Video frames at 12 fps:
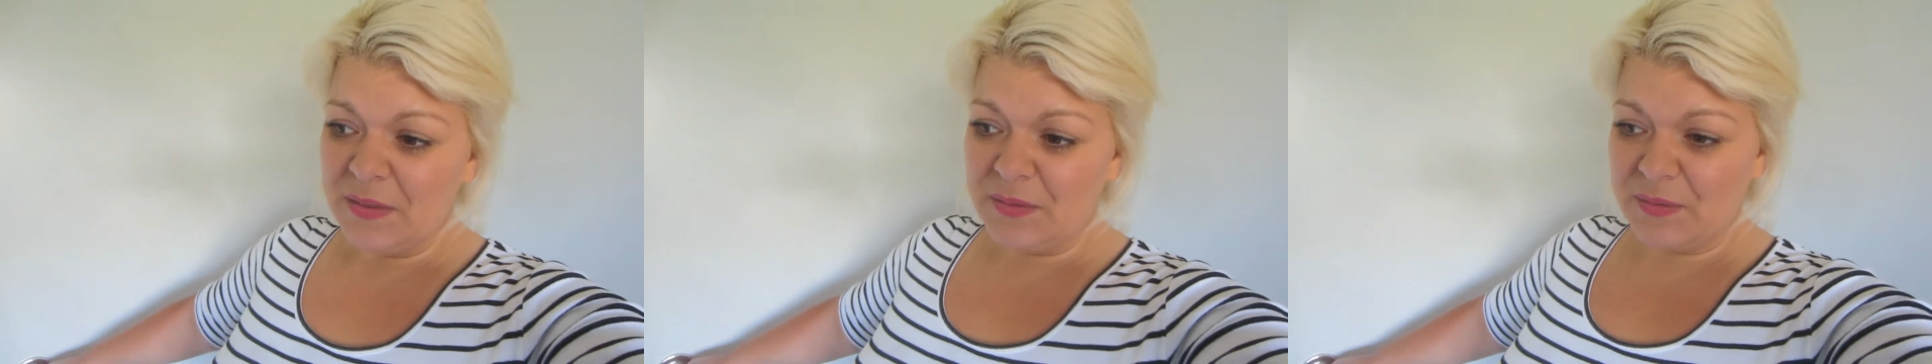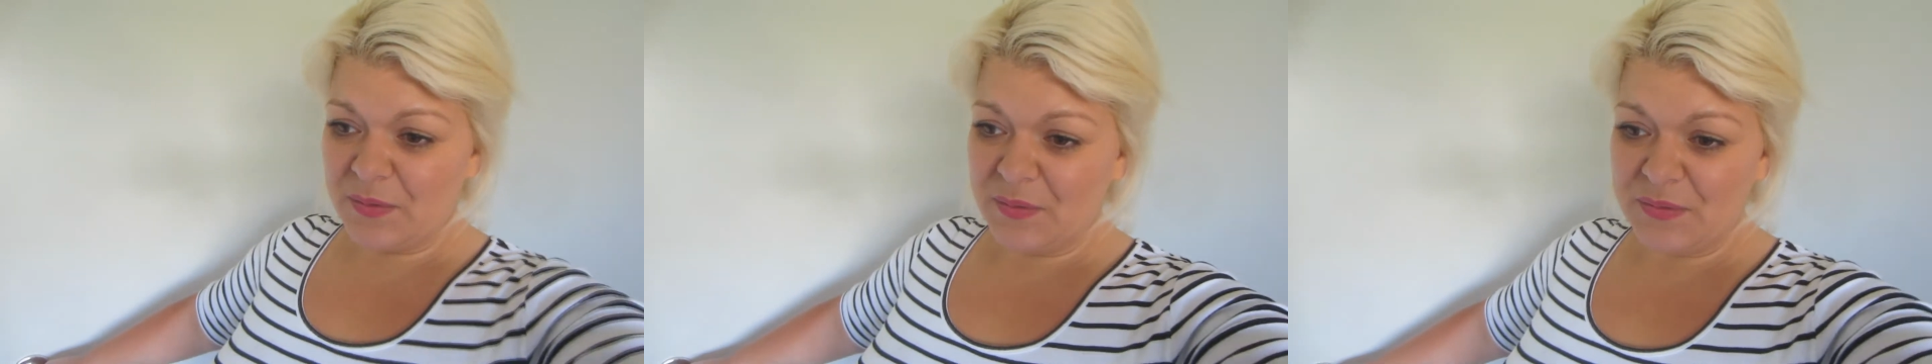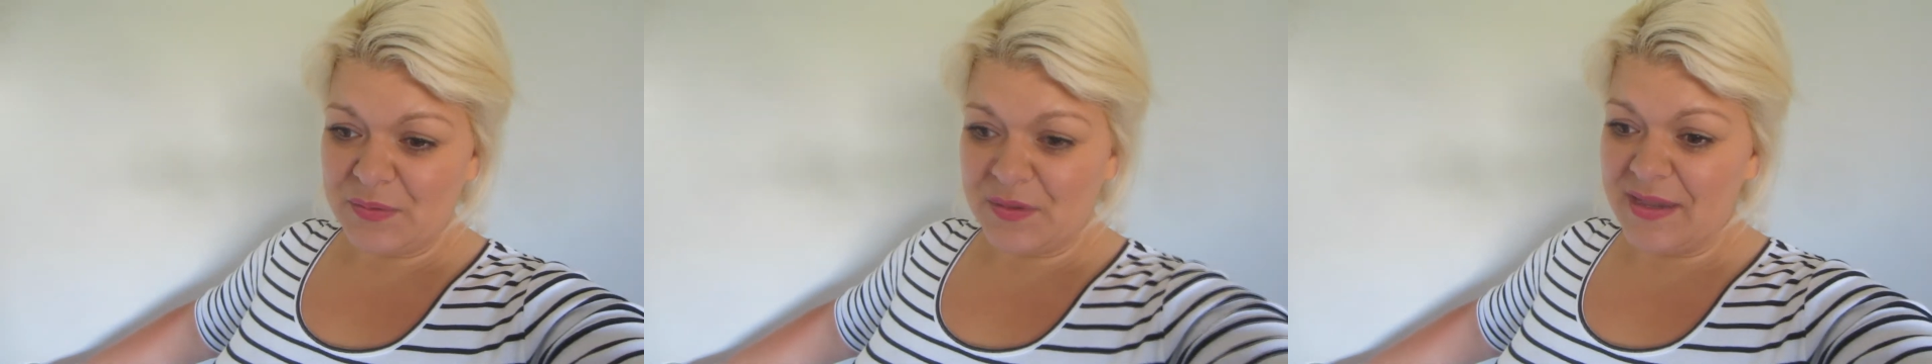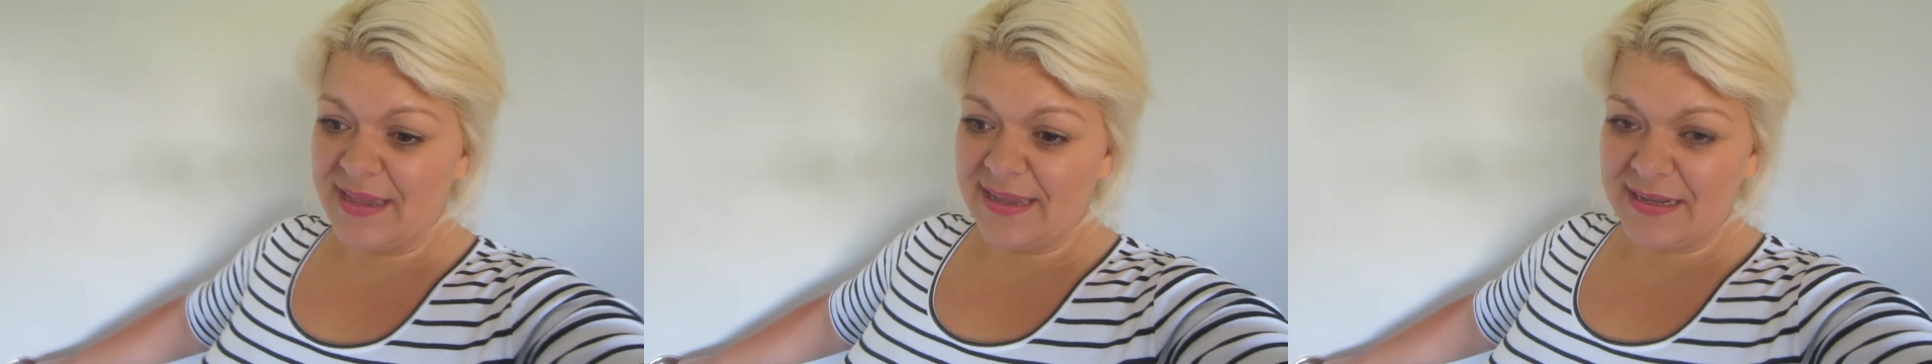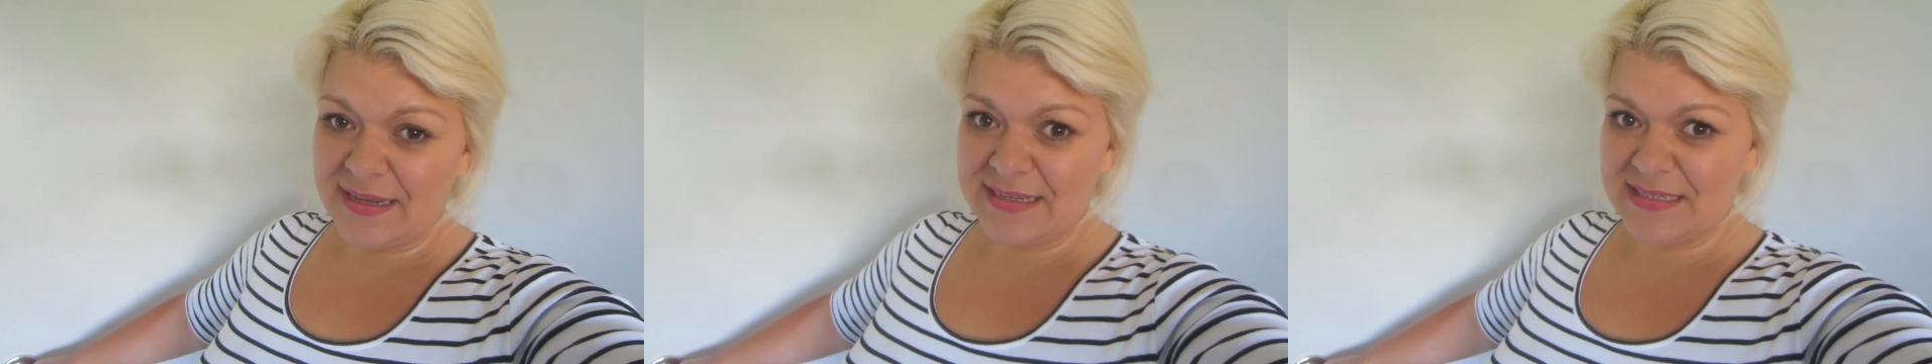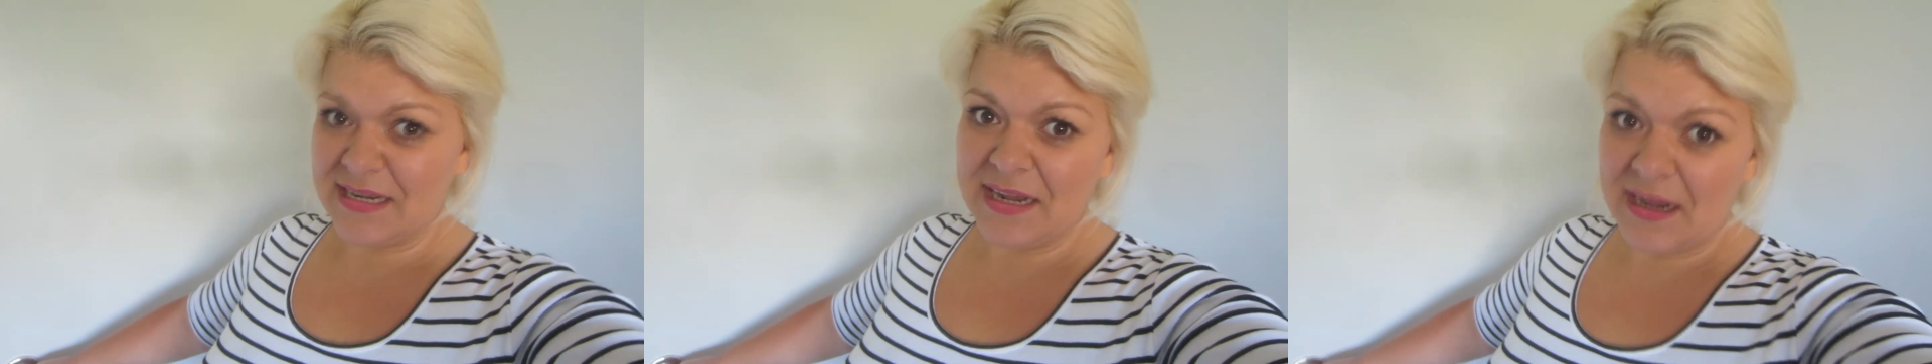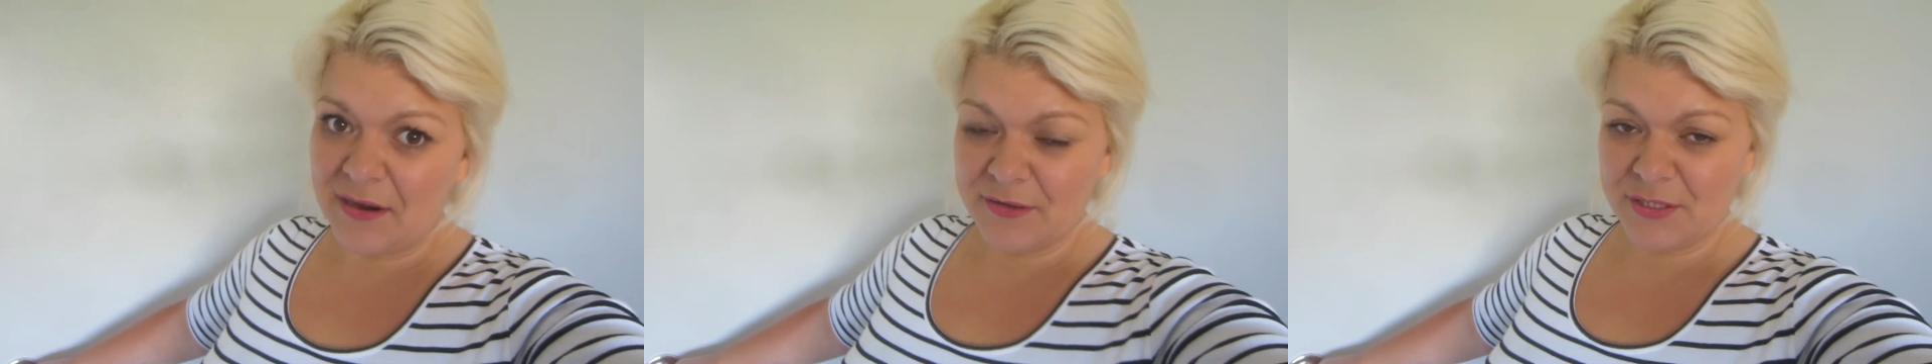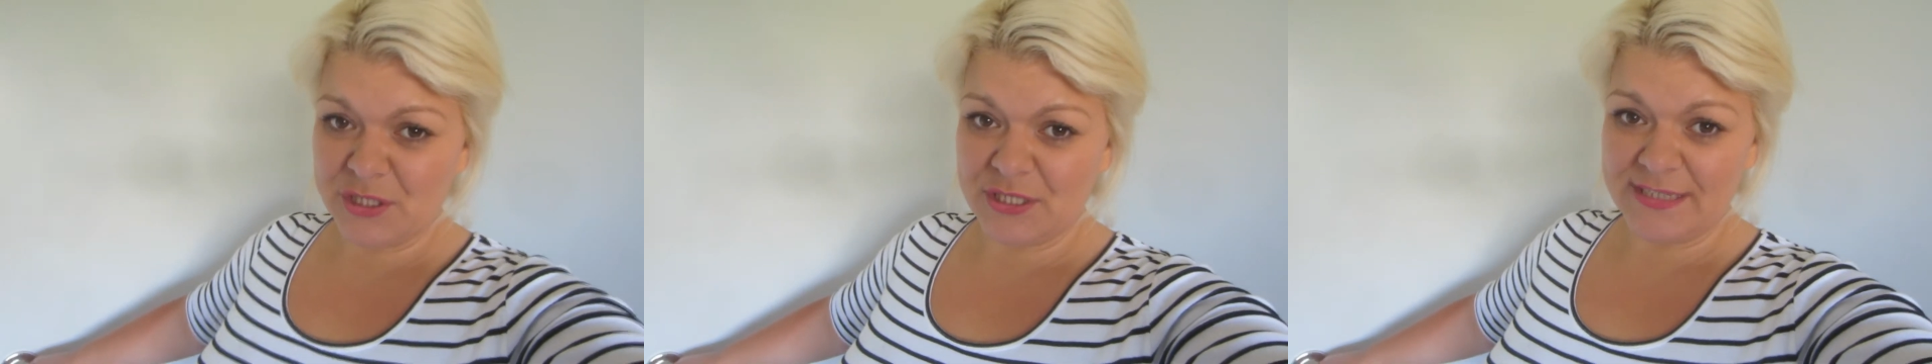you know, your air guitar
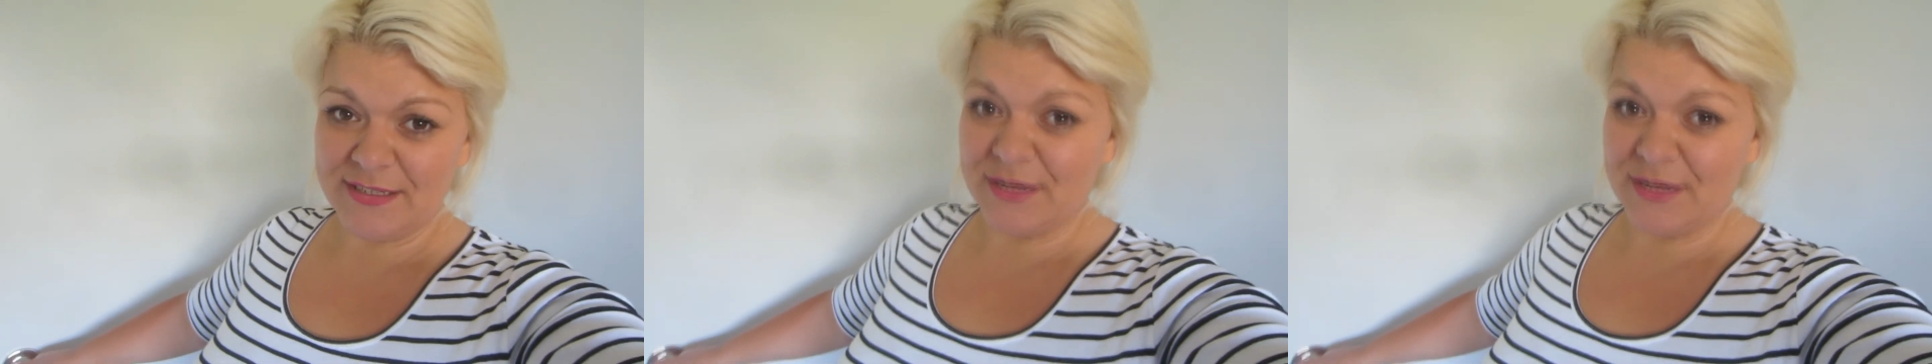and shit.